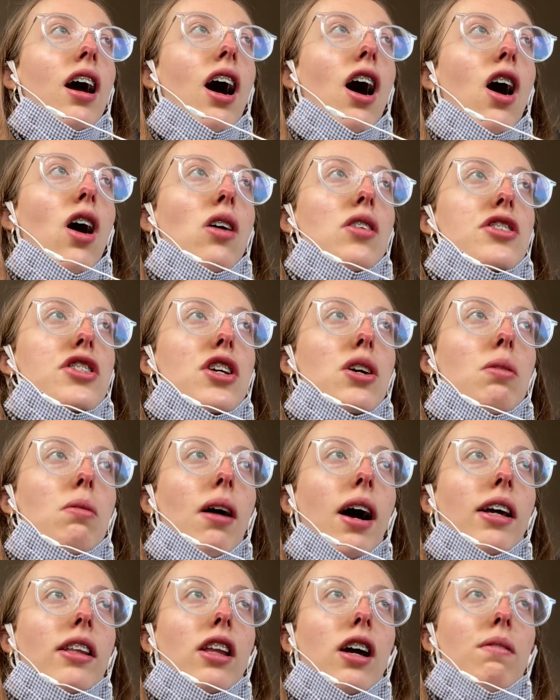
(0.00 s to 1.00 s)
Also,
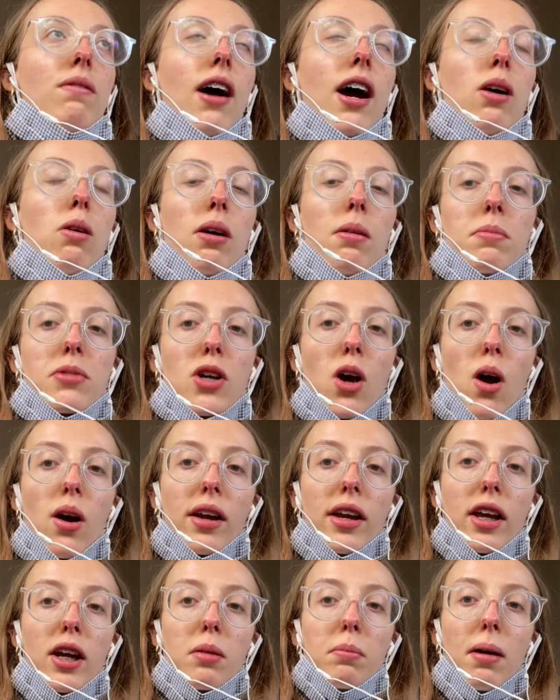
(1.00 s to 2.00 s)
I love how I'm
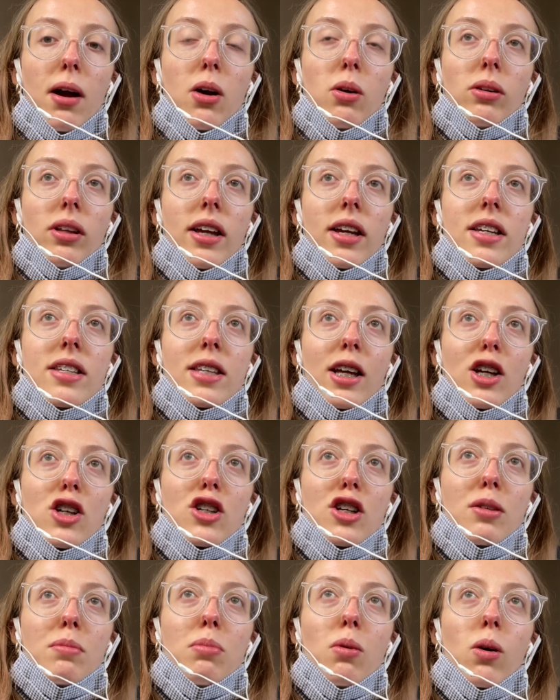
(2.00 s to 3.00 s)
talking about like such
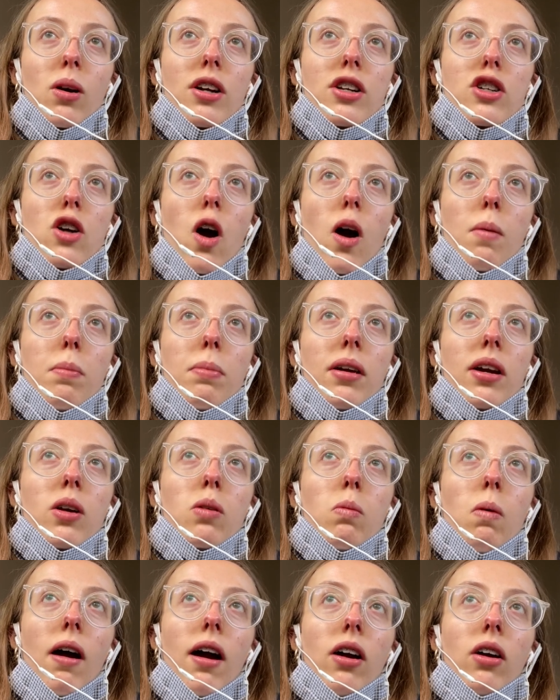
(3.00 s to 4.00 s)
an important topic
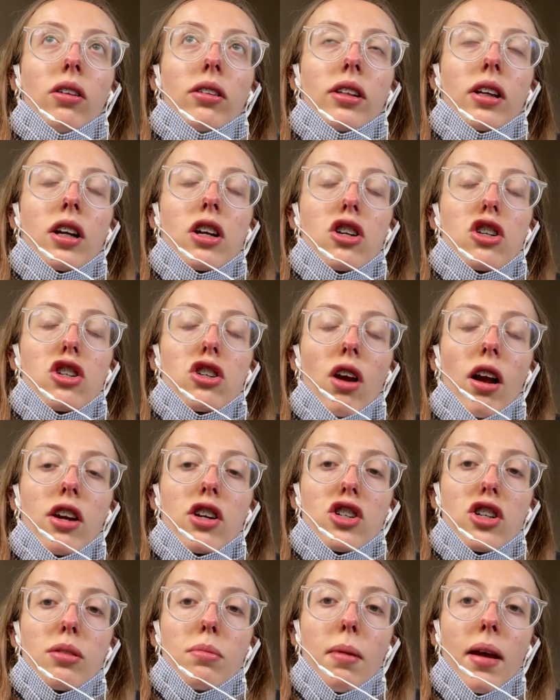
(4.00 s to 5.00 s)
while the
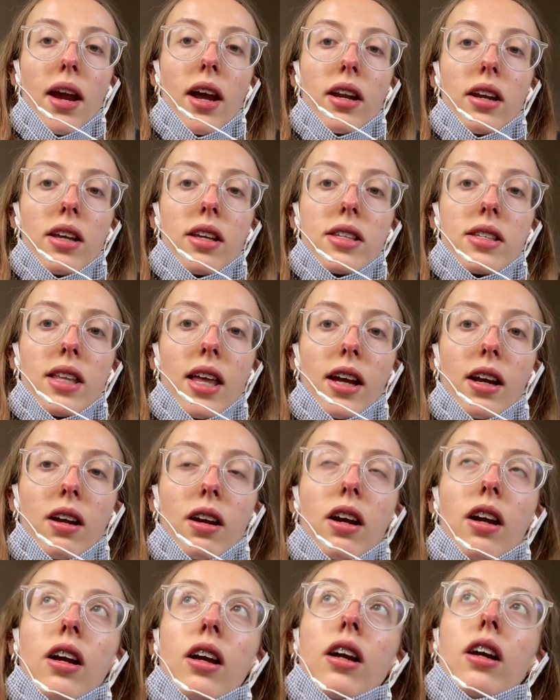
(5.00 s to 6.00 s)
construction man is like
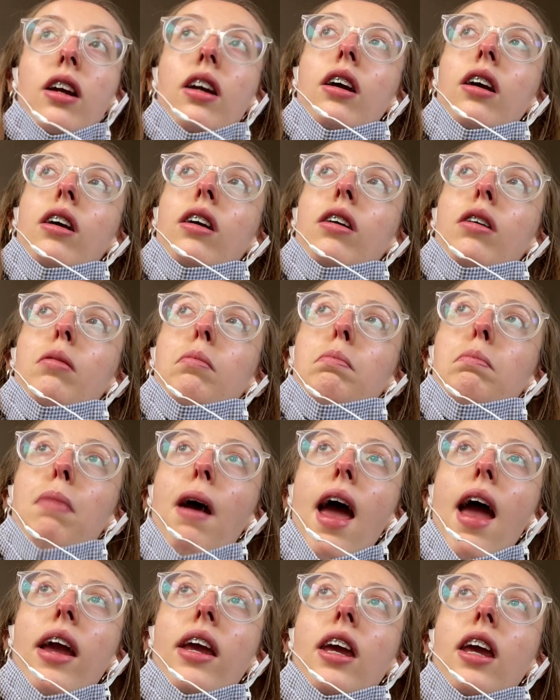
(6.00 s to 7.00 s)

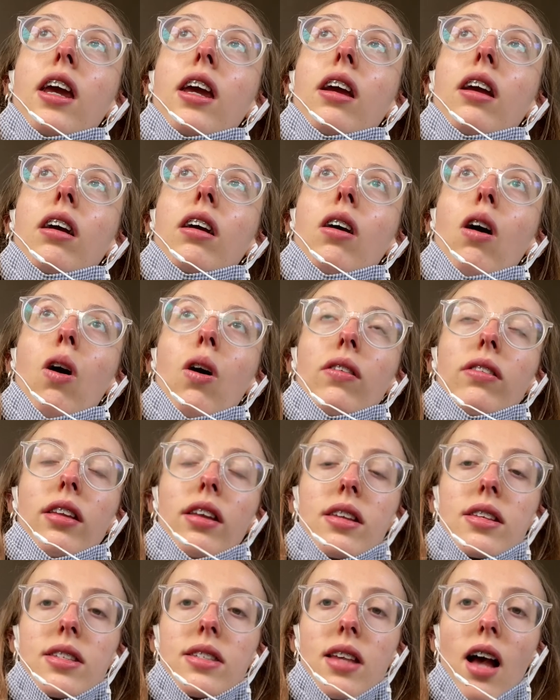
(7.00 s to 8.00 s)
banging on
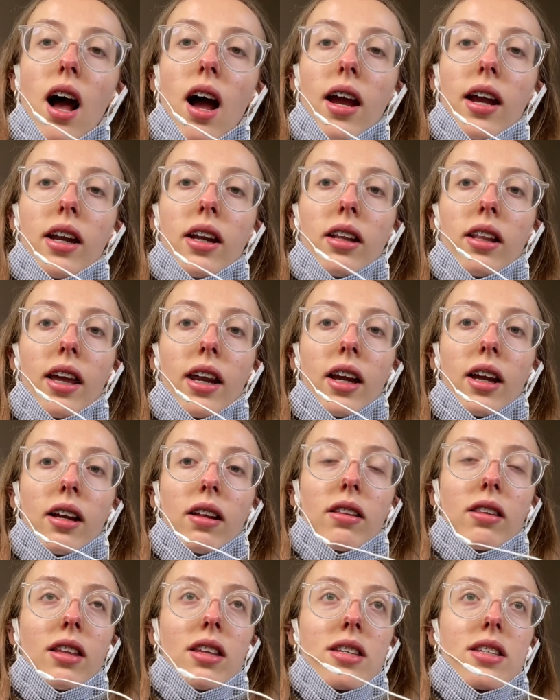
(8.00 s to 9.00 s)
the sign. Like,
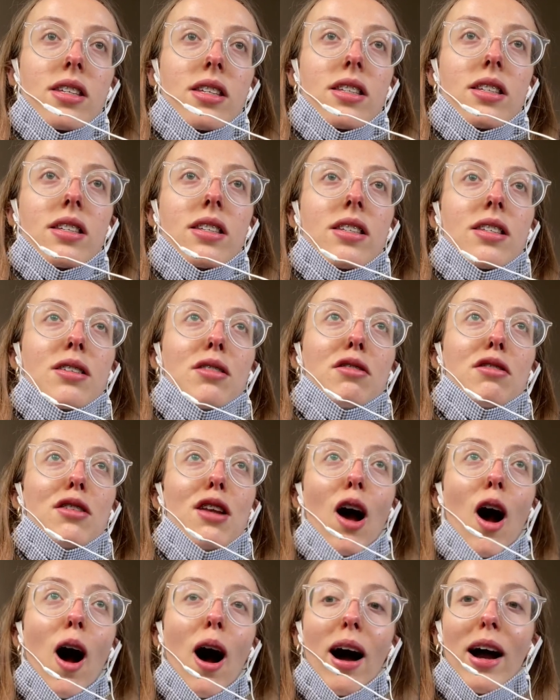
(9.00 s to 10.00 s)
this is
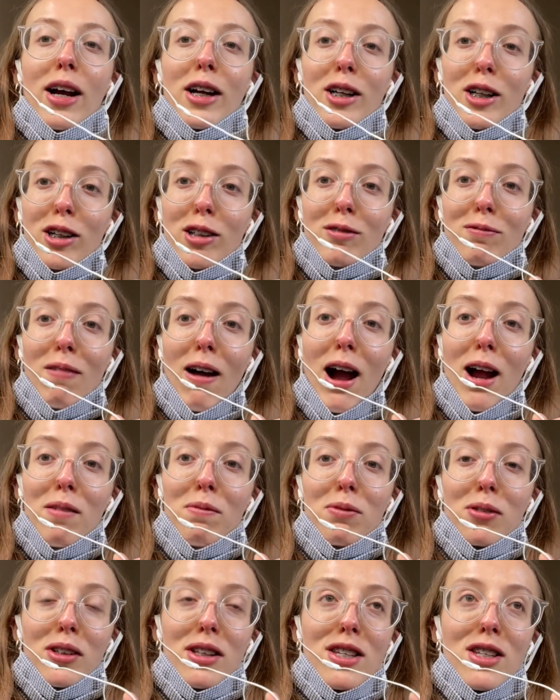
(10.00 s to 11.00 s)
not a good vibe
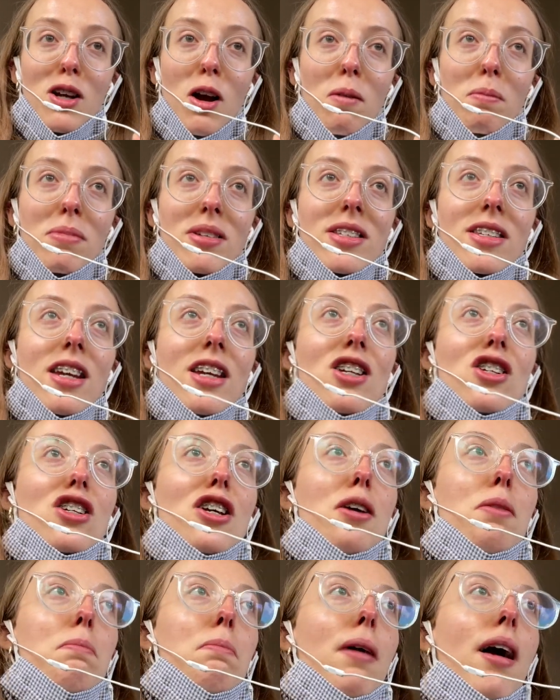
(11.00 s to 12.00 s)
for this
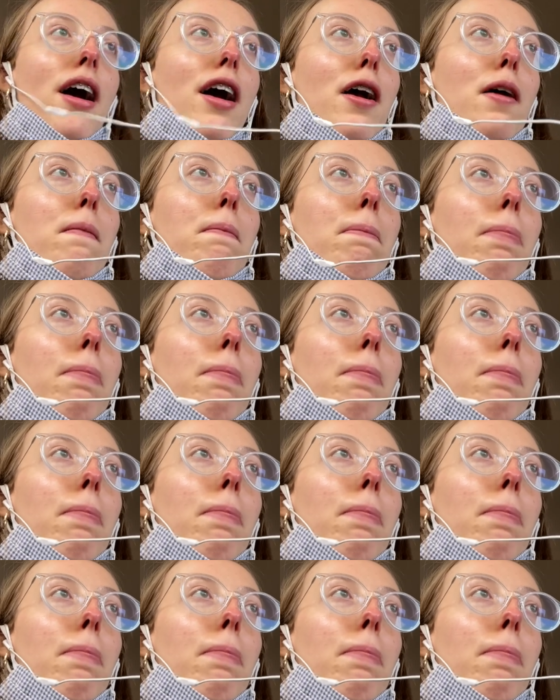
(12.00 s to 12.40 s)
conversation, but